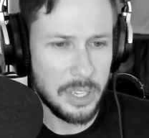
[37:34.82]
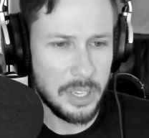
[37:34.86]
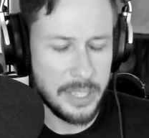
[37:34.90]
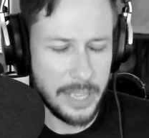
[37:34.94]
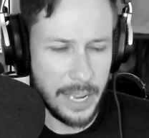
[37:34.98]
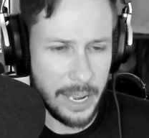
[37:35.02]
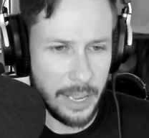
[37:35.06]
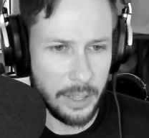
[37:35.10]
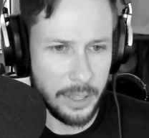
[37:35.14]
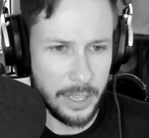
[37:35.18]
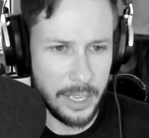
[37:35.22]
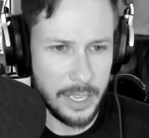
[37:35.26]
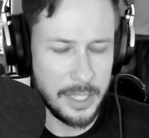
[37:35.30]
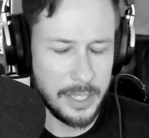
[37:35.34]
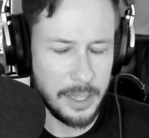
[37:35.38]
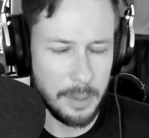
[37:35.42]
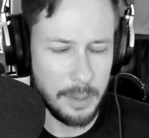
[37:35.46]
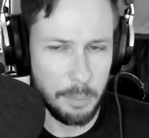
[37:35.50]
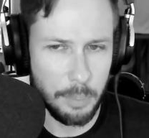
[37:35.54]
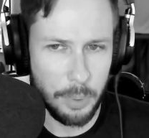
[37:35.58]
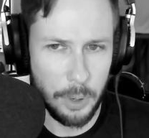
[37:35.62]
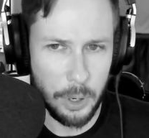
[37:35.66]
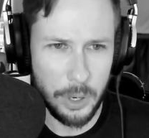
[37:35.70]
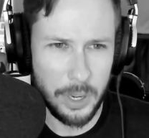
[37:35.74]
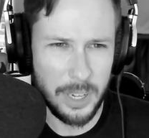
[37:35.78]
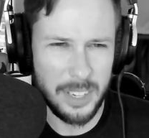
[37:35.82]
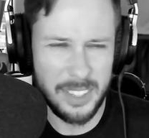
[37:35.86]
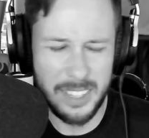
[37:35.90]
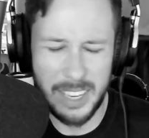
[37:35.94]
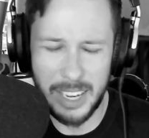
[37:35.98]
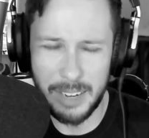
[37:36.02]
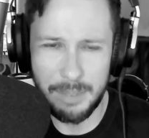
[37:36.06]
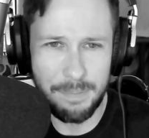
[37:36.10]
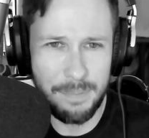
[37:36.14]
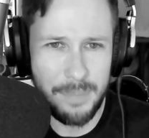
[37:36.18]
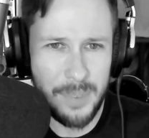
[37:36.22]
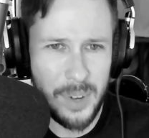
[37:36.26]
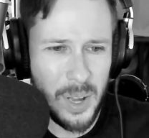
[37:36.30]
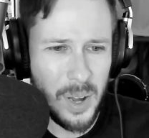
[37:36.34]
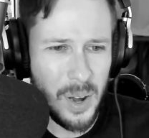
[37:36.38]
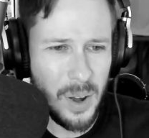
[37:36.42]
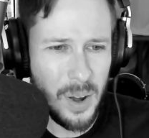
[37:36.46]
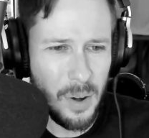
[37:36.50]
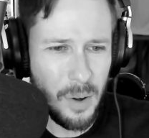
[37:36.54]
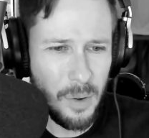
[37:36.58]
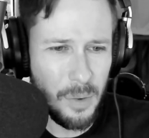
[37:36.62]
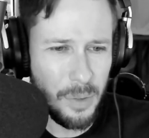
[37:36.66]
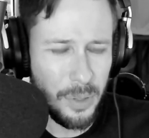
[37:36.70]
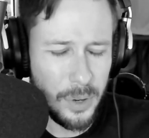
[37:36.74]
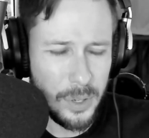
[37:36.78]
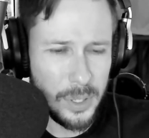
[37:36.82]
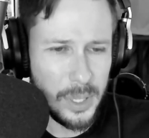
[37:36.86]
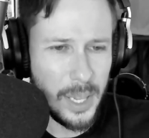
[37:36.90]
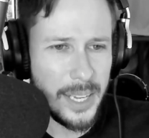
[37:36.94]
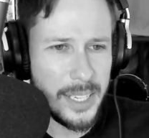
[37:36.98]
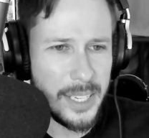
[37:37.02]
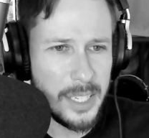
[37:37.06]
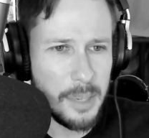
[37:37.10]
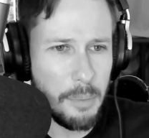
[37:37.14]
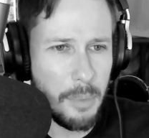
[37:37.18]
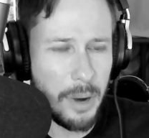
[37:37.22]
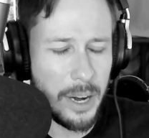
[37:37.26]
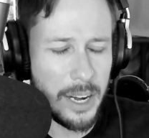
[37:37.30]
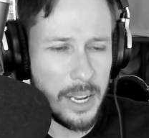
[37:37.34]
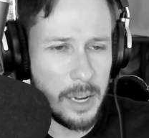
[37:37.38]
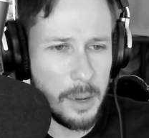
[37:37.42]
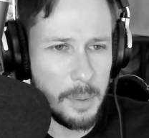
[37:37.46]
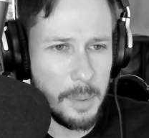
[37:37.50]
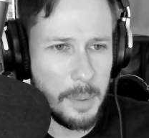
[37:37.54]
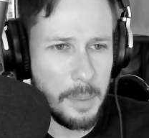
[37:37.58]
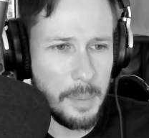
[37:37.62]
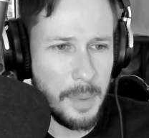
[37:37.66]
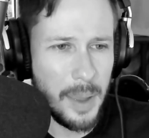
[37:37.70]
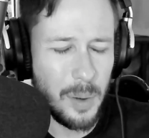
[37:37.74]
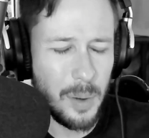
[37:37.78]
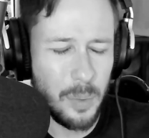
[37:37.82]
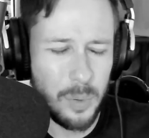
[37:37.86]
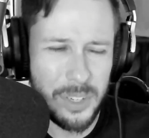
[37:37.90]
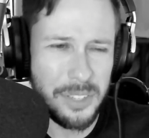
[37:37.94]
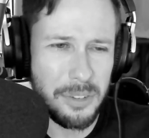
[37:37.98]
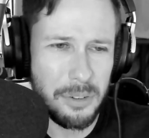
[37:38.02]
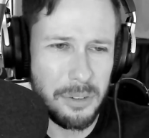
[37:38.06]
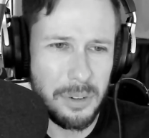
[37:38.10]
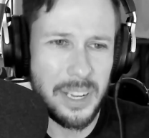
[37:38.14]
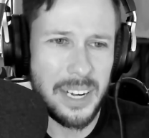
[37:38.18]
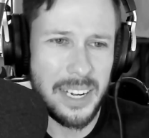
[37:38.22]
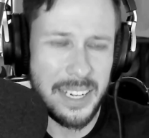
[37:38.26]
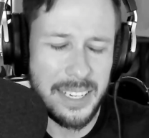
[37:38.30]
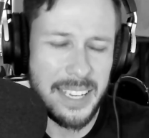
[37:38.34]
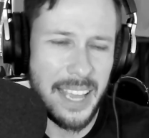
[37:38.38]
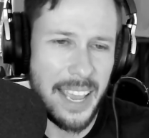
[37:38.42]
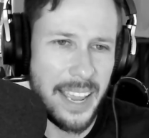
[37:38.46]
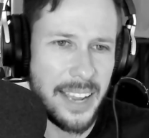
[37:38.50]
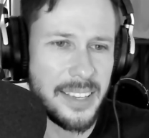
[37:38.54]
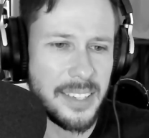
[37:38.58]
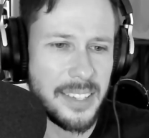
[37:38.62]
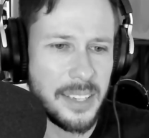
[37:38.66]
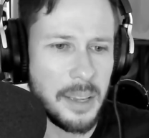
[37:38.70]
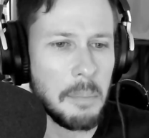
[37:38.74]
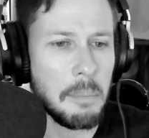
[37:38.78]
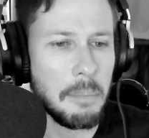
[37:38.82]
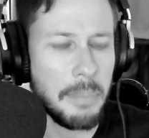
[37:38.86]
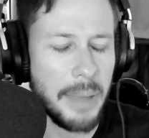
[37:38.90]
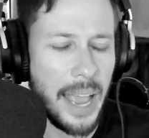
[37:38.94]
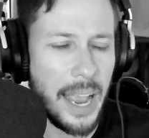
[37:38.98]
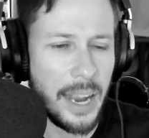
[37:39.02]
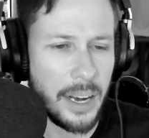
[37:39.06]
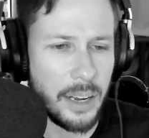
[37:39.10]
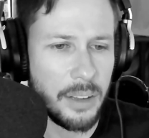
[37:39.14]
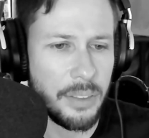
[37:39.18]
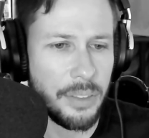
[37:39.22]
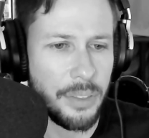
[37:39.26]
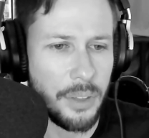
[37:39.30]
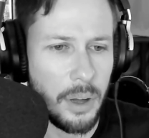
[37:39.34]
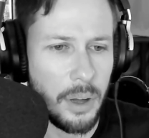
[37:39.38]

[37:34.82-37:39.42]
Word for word: these aliens, and Burke is like, "No, there's lots of money to be made. We're still going to take some back,